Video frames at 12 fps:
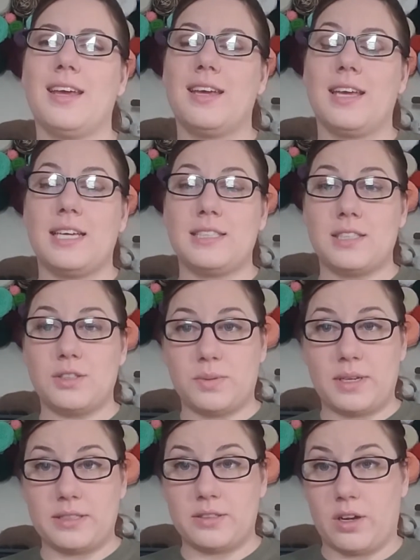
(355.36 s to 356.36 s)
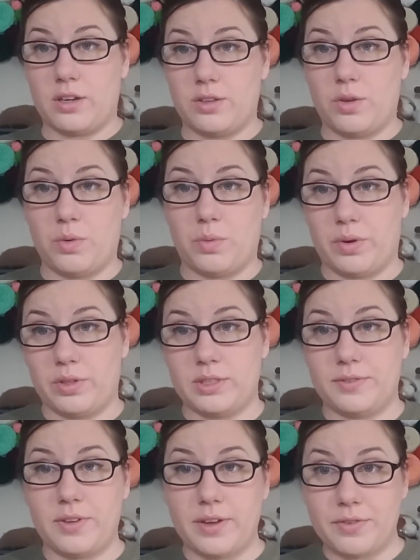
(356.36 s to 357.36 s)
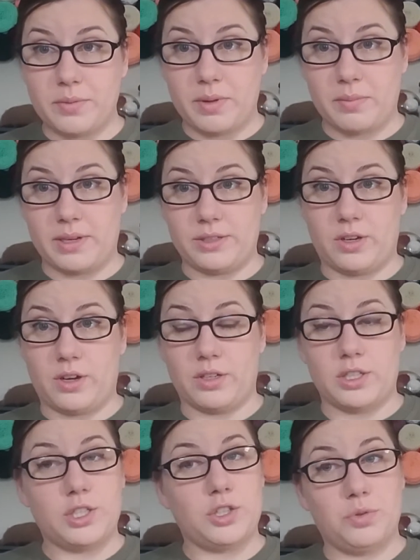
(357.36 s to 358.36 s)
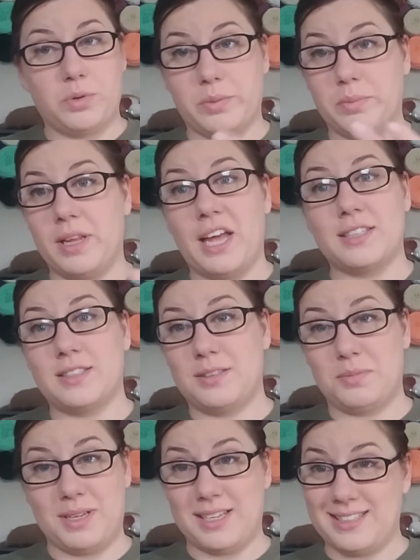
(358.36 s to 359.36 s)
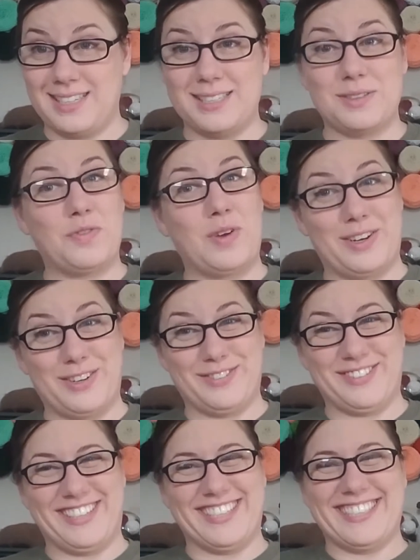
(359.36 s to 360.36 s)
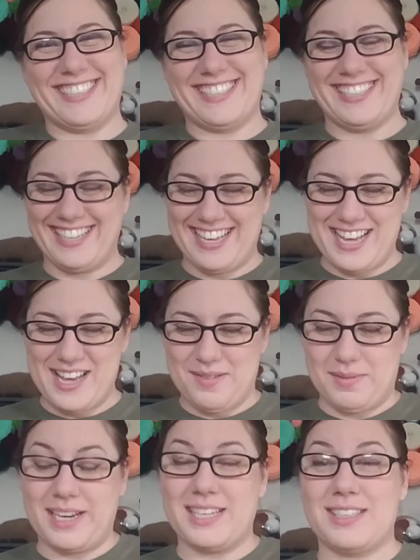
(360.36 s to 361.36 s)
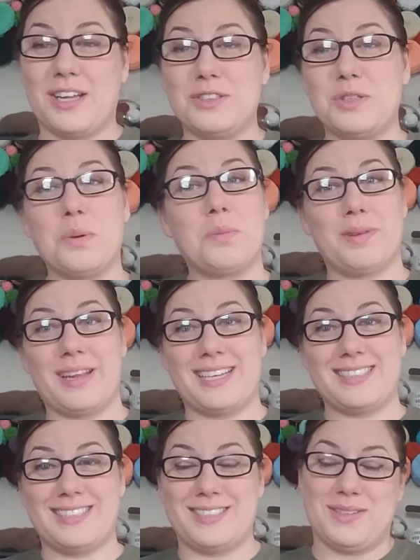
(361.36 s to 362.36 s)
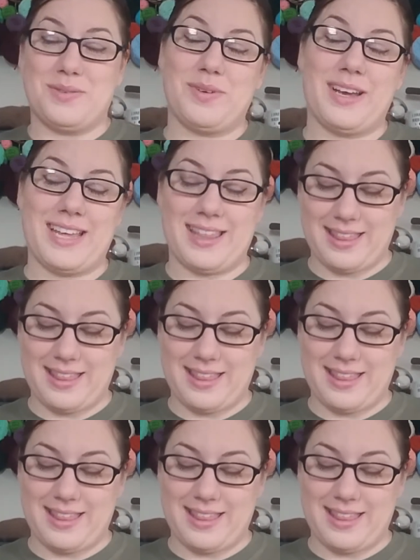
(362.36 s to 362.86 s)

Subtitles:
He's the sweetest dog in the whole world. If you ever meet my dog, you are blessed because he is wonderful. But he is also blessed with